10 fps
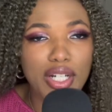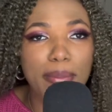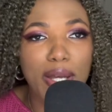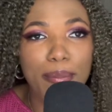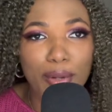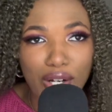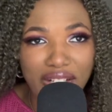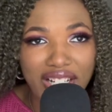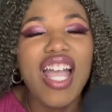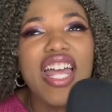about
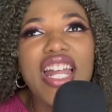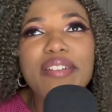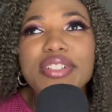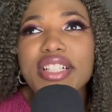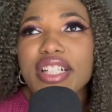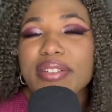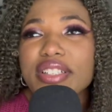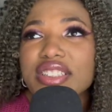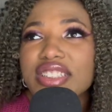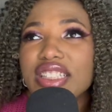Barney. And after
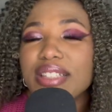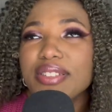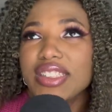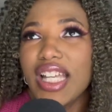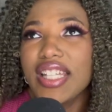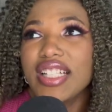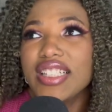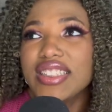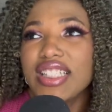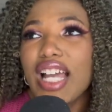hearing Steve say
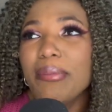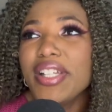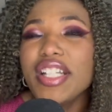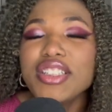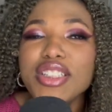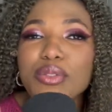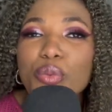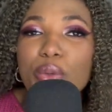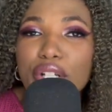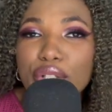this, I begin to
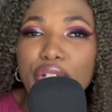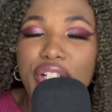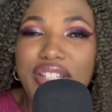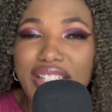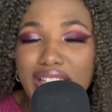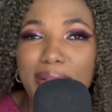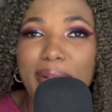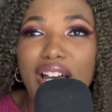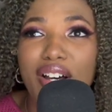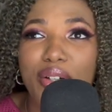wonder and think
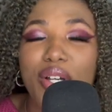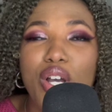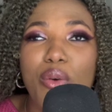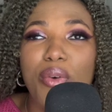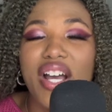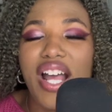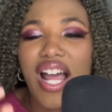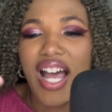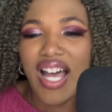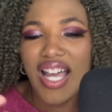about what
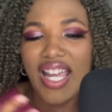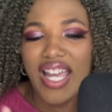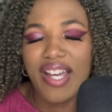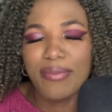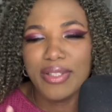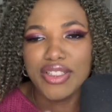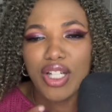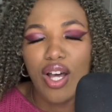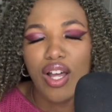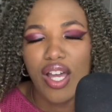I have been
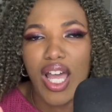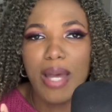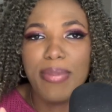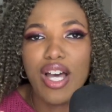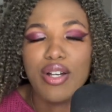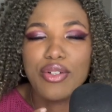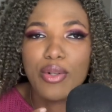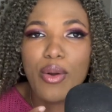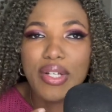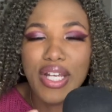taught about
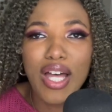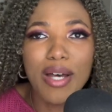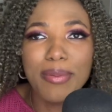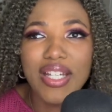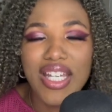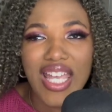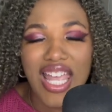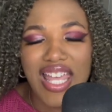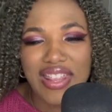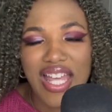growing up,
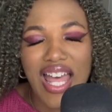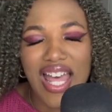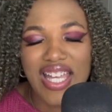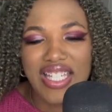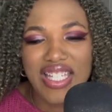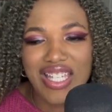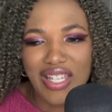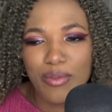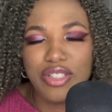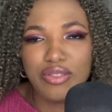and that
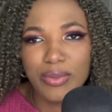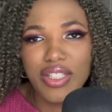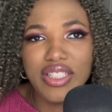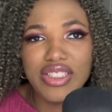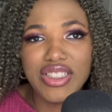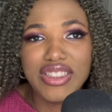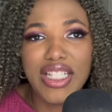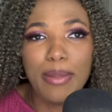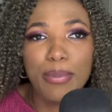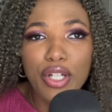it was really just
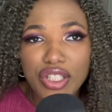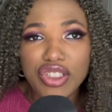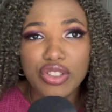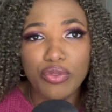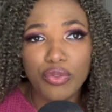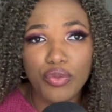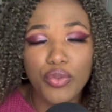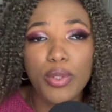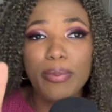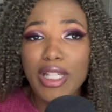a push
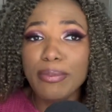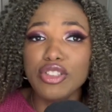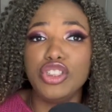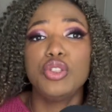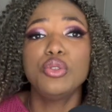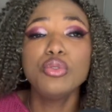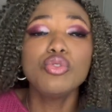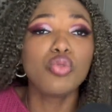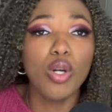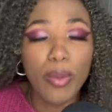for people to
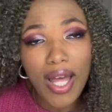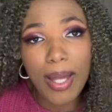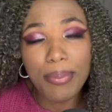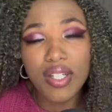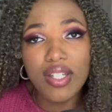grow up.